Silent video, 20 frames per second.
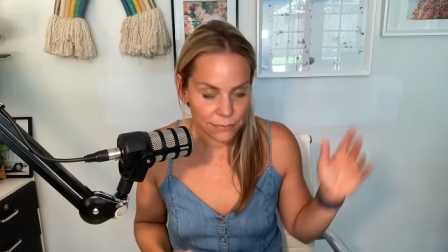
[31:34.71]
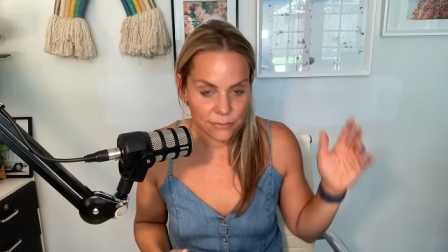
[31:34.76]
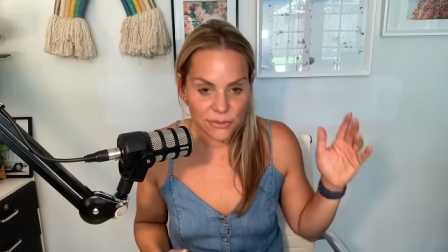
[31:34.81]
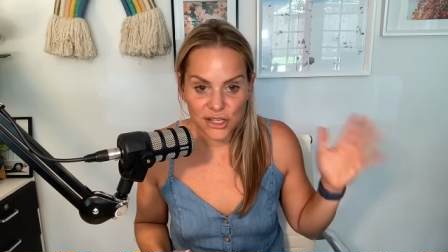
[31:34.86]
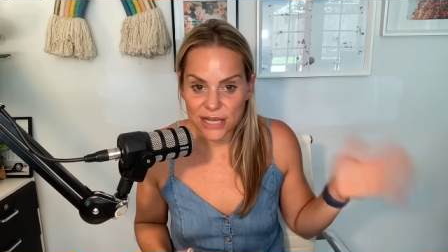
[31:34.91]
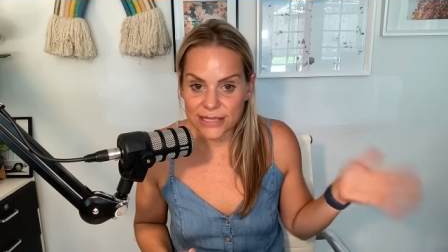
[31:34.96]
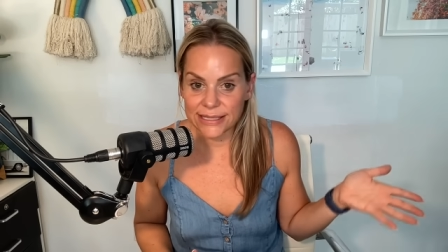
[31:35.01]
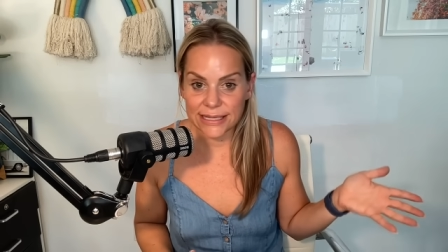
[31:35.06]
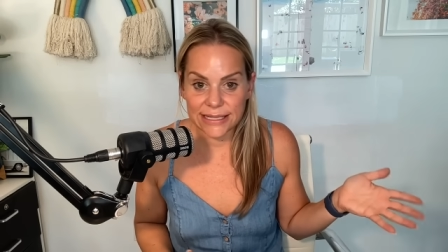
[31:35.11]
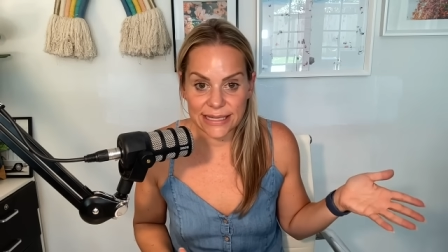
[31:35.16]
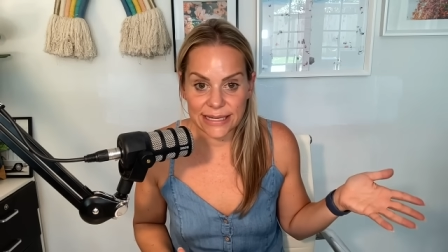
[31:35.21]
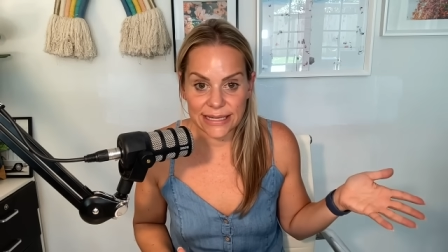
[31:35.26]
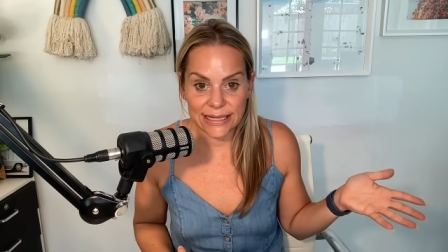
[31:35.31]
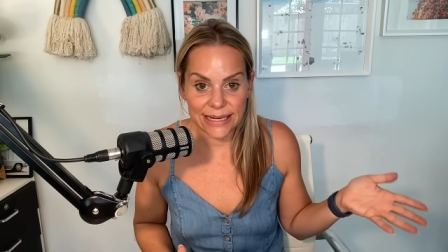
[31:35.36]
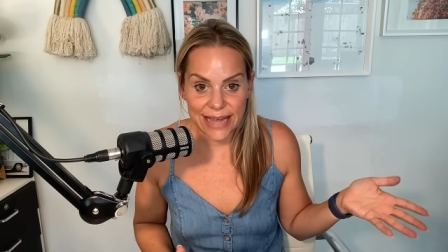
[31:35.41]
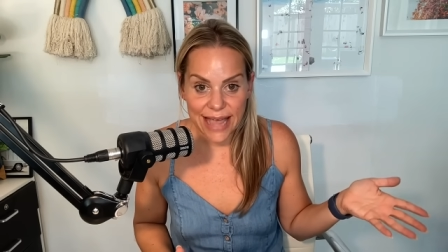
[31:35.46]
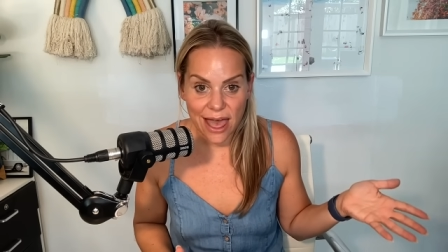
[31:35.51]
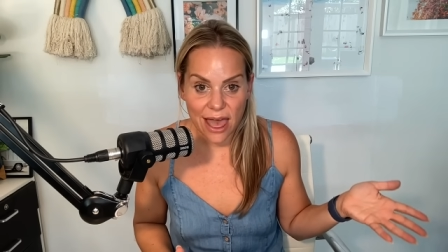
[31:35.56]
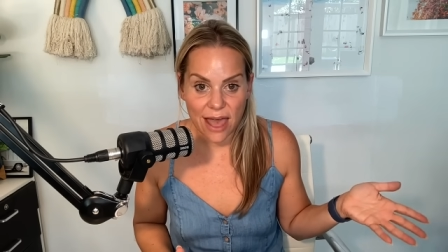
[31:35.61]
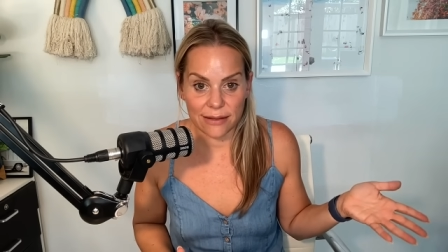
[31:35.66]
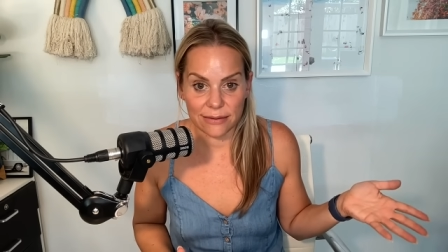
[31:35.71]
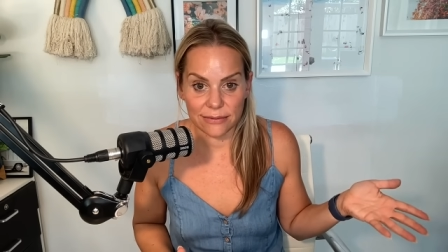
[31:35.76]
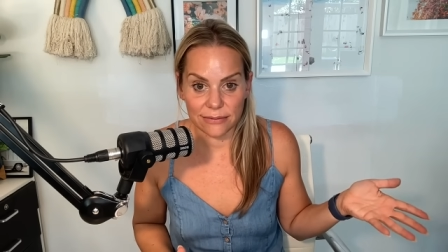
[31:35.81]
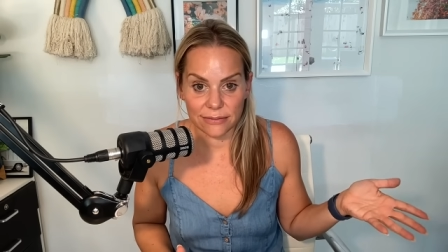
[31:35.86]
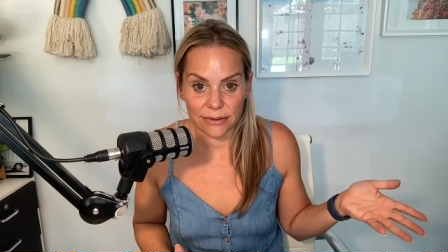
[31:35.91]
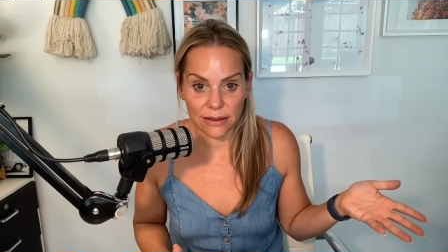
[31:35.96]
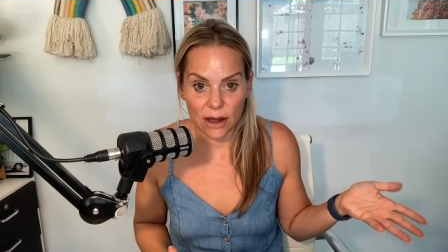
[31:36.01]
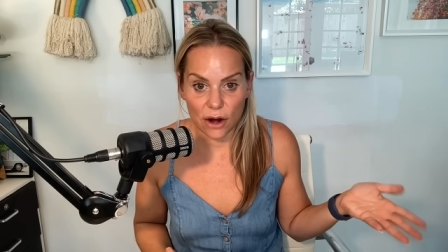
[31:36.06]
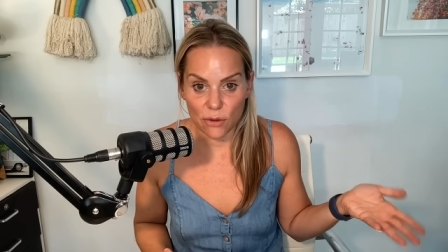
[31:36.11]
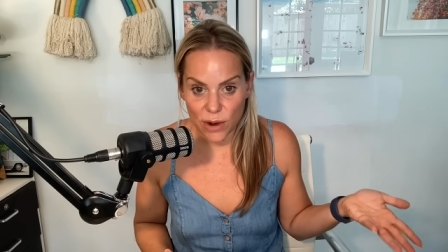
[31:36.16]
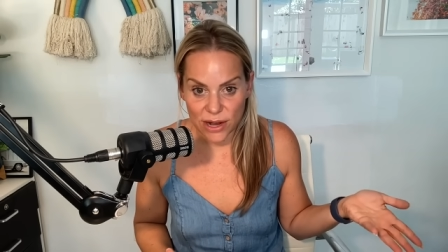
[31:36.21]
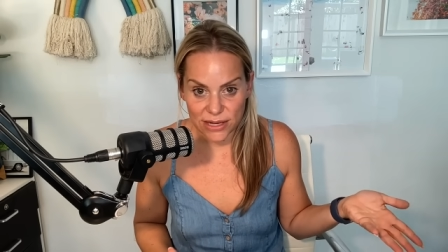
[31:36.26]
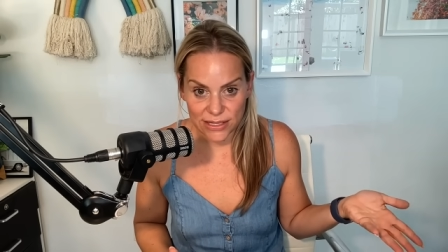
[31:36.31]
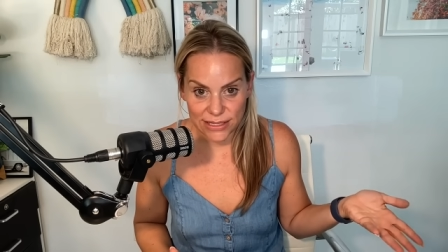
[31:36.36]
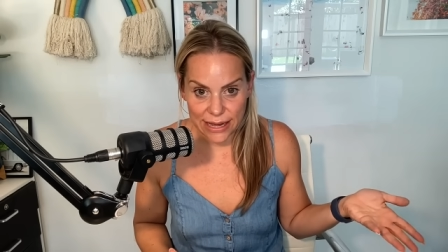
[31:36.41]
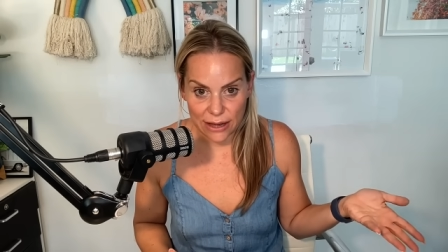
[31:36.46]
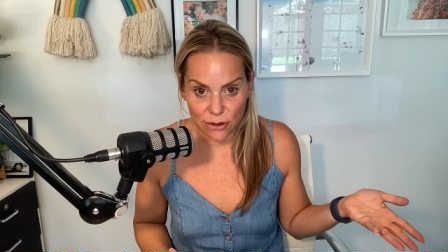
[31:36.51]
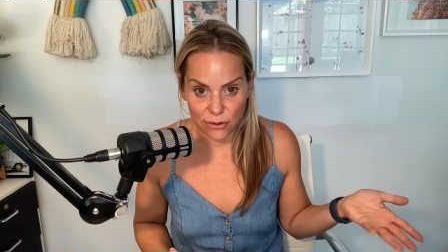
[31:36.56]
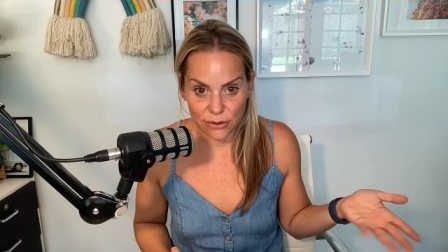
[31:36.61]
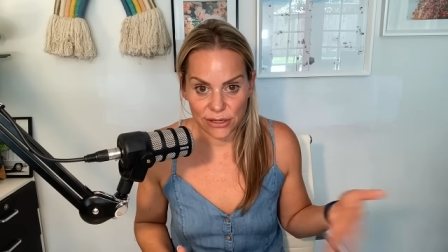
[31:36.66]
Justin didn't get a
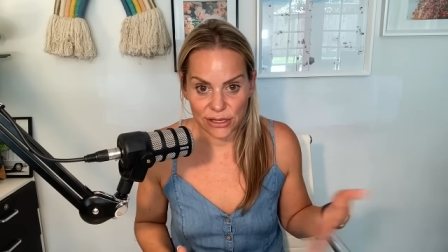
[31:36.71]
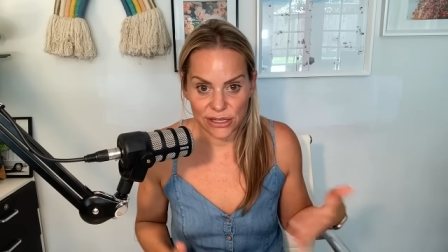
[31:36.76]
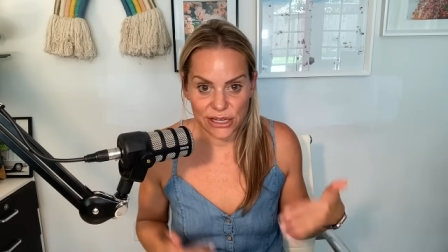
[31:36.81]
rundown.